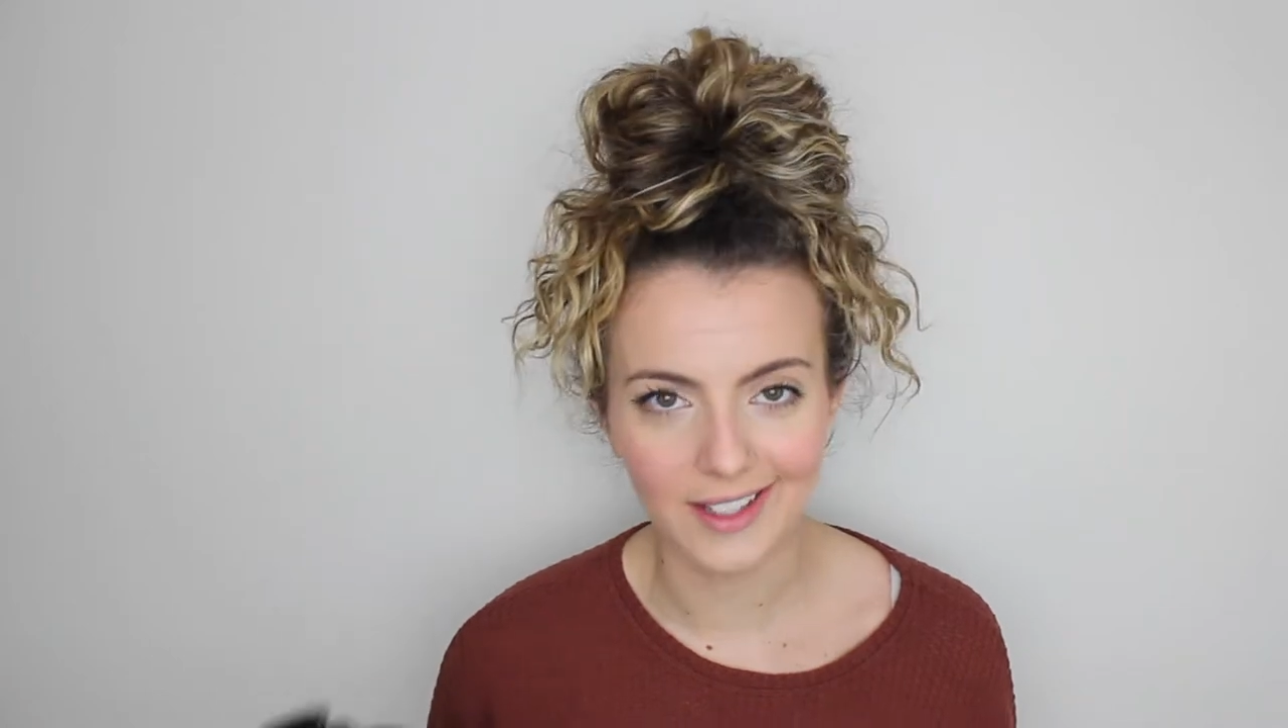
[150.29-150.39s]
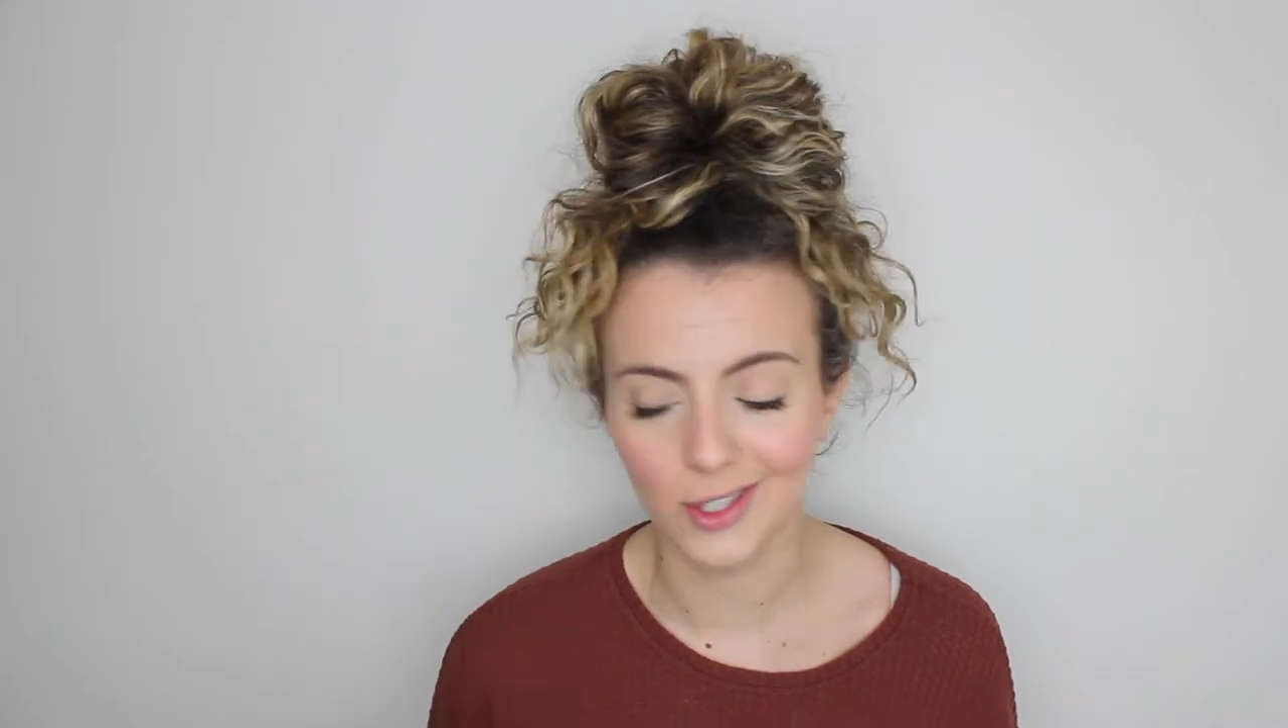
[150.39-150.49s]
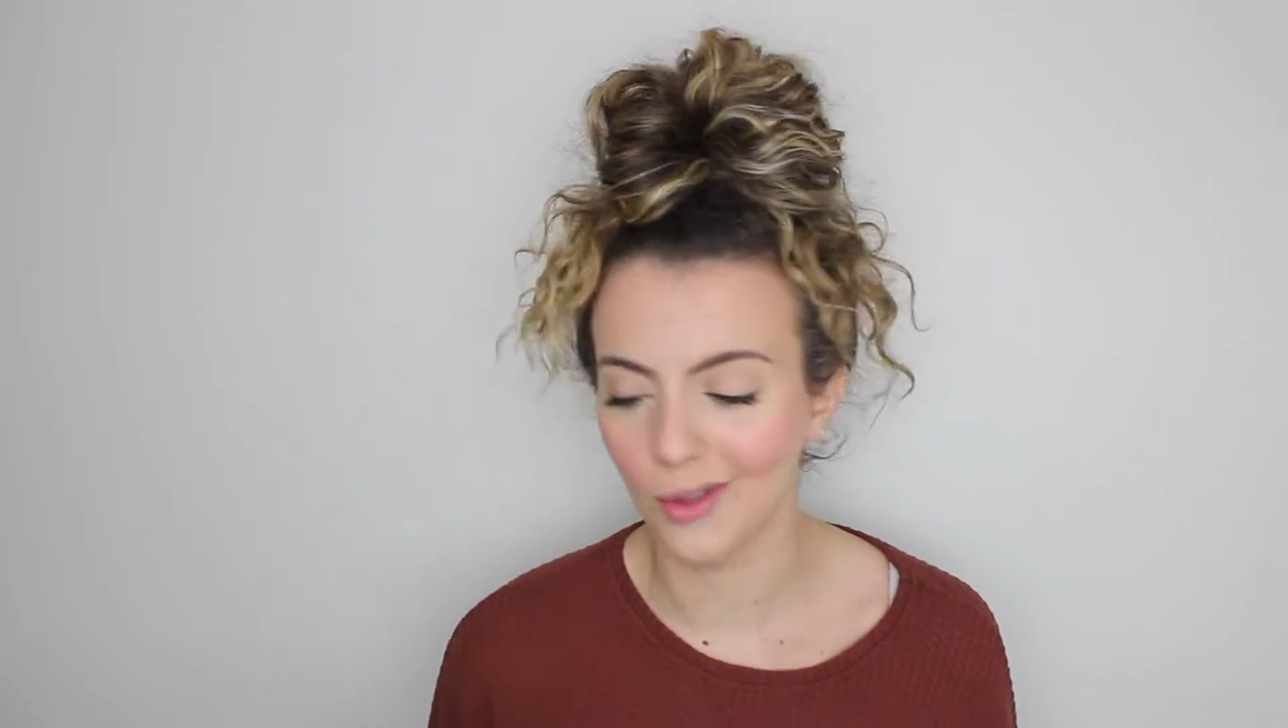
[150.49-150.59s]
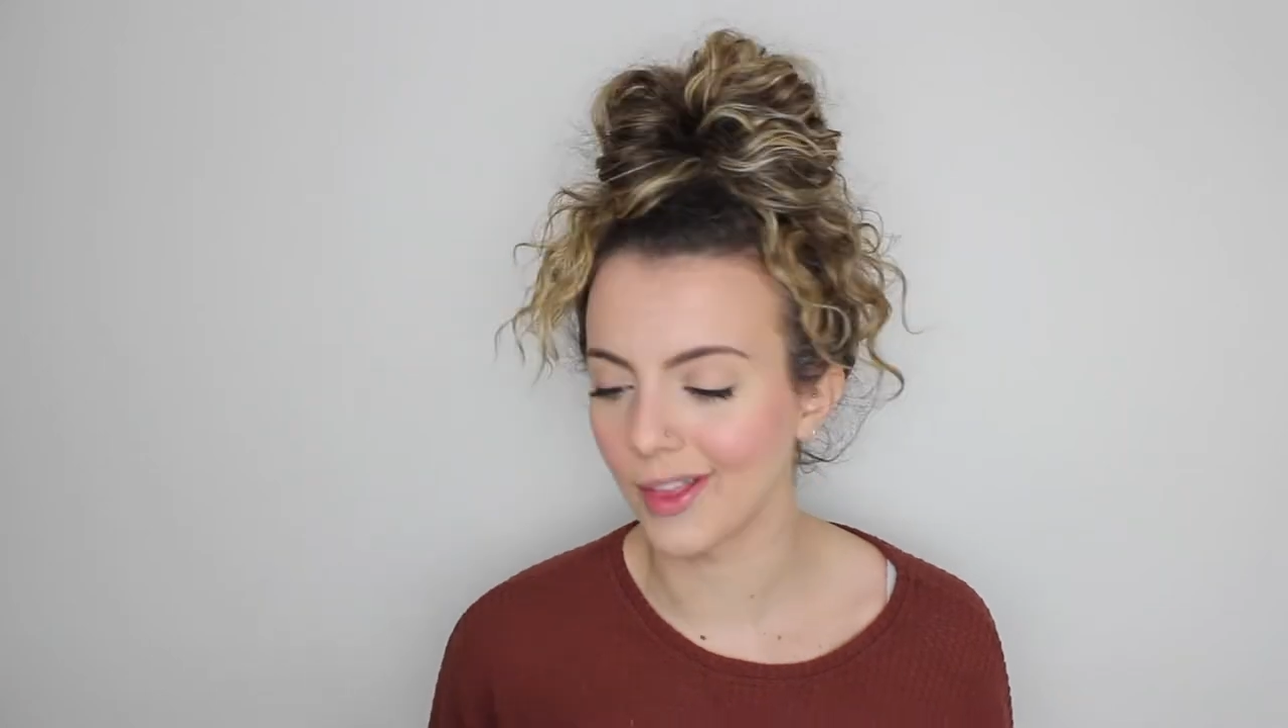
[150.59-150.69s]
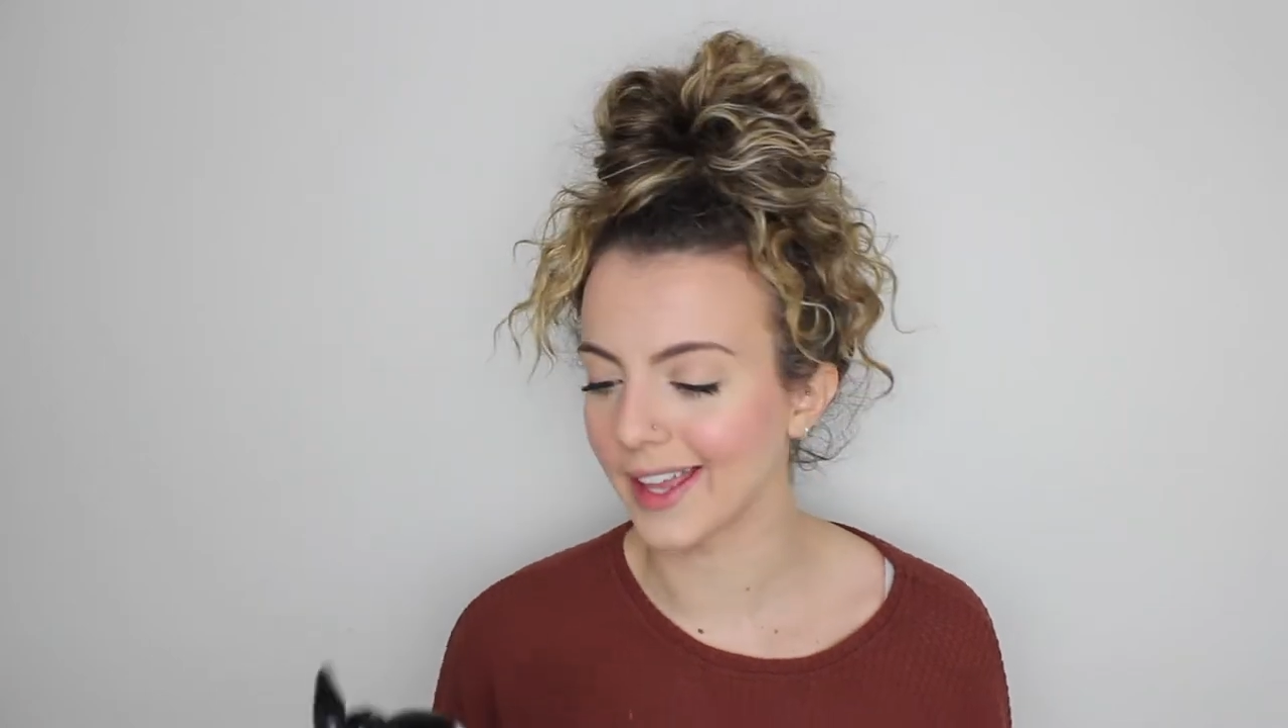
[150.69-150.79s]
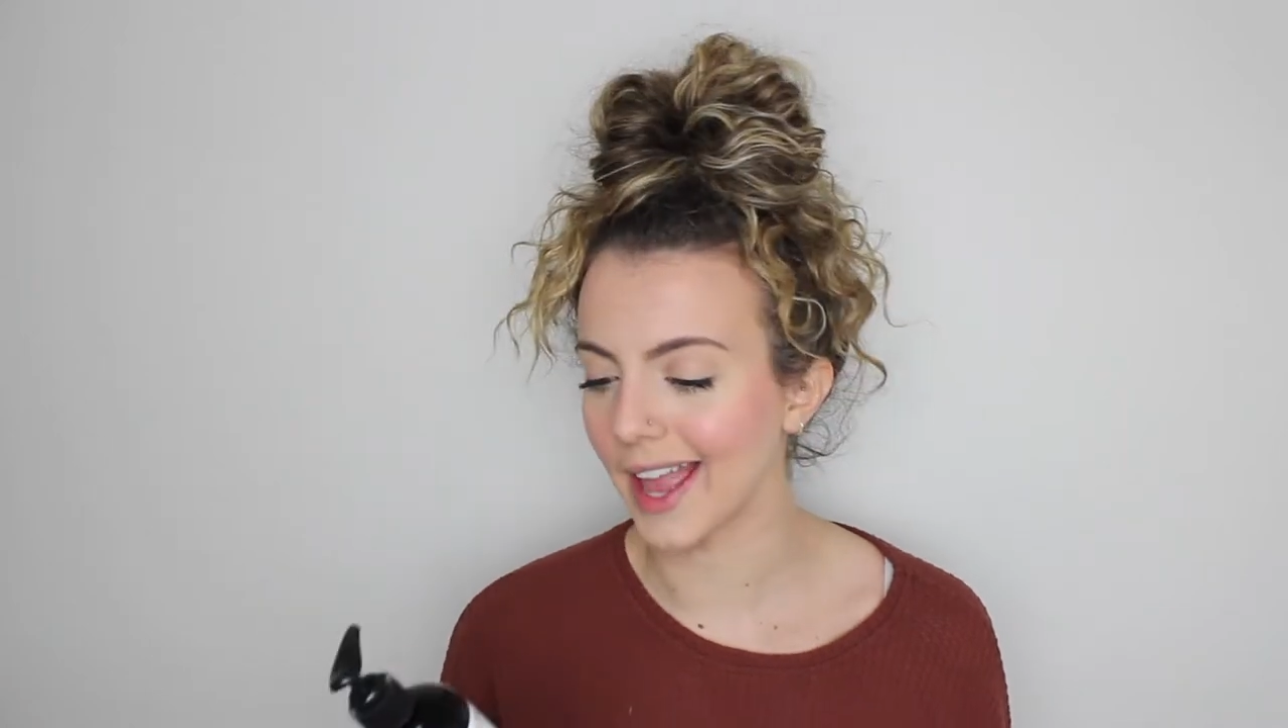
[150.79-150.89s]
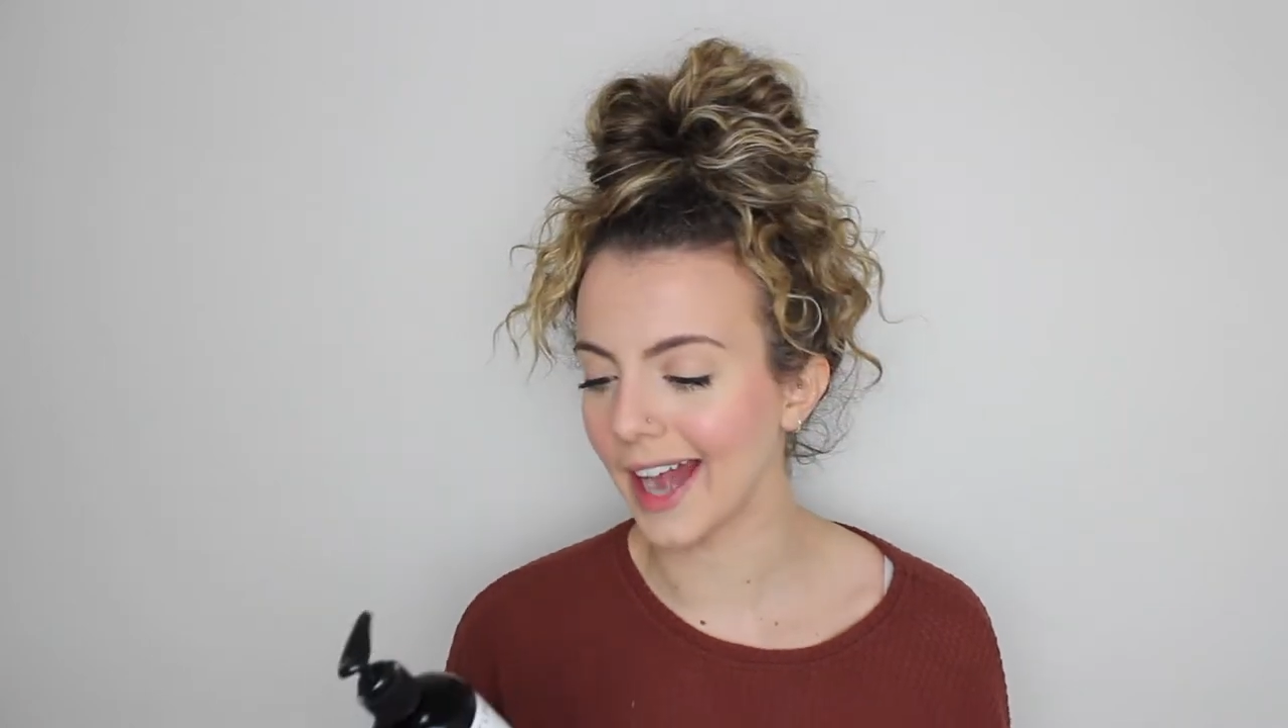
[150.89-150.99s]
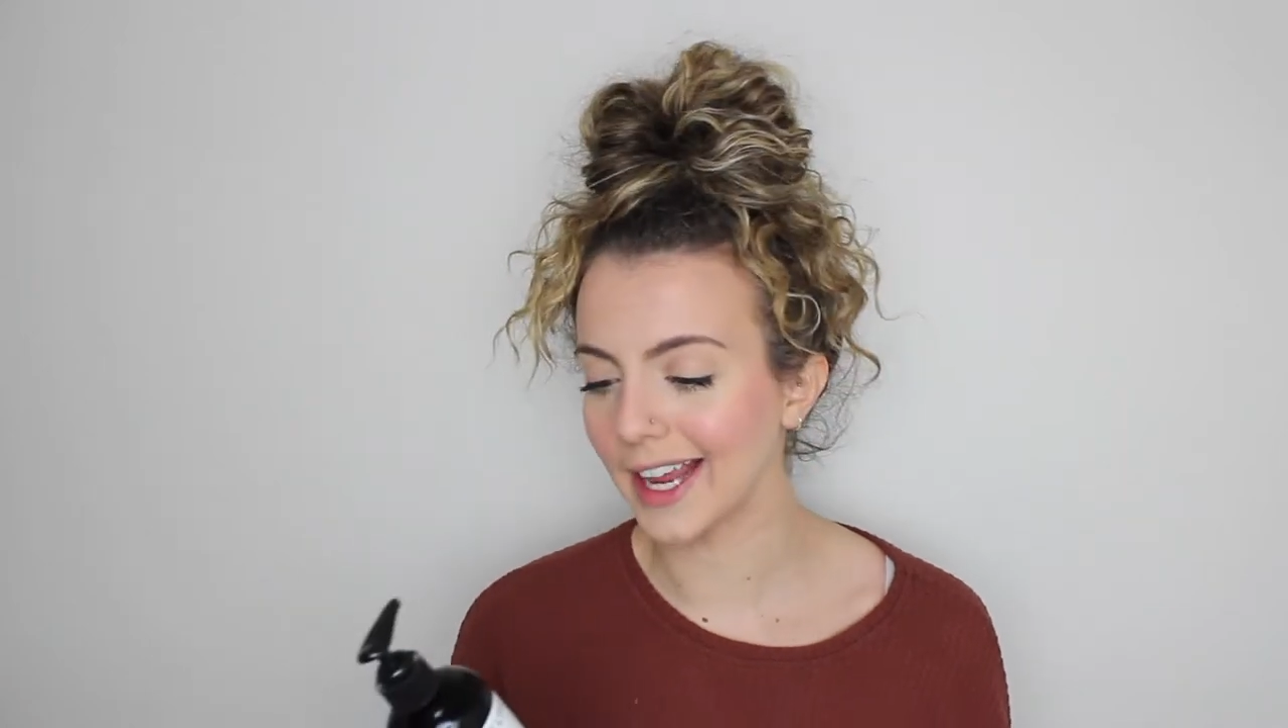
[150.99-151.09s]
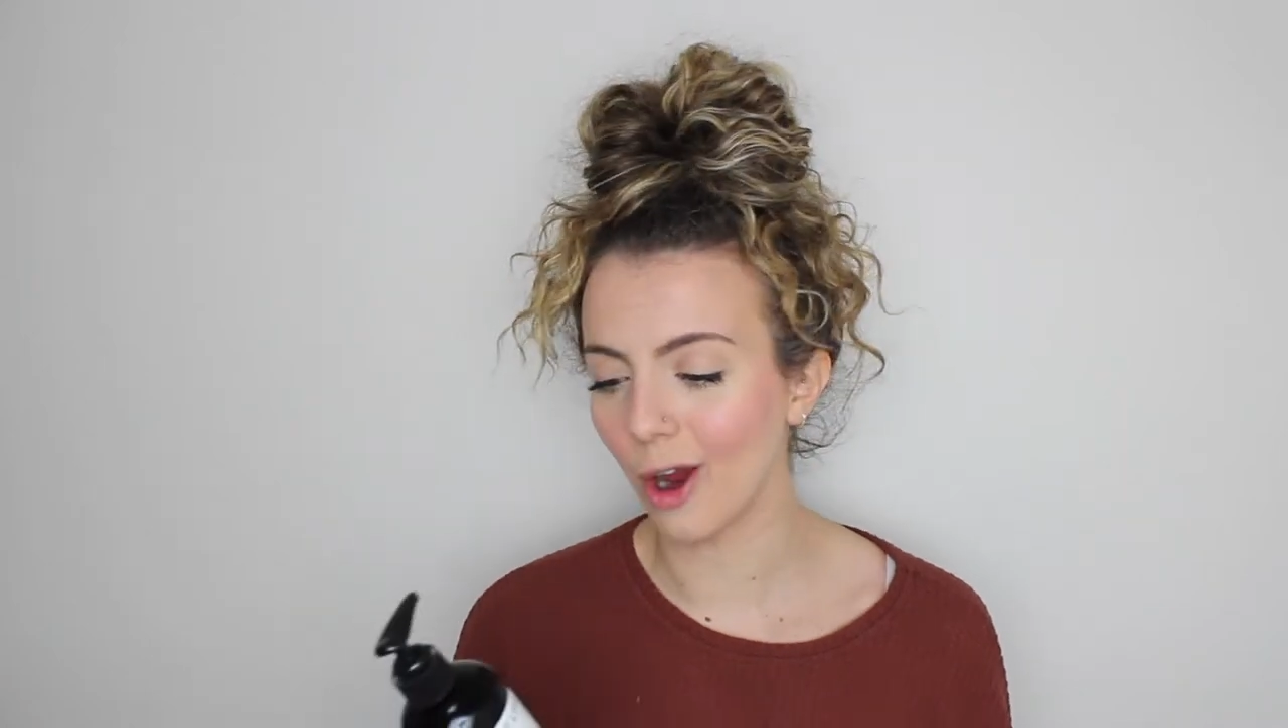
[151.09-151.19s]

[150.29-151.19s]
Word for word: So like any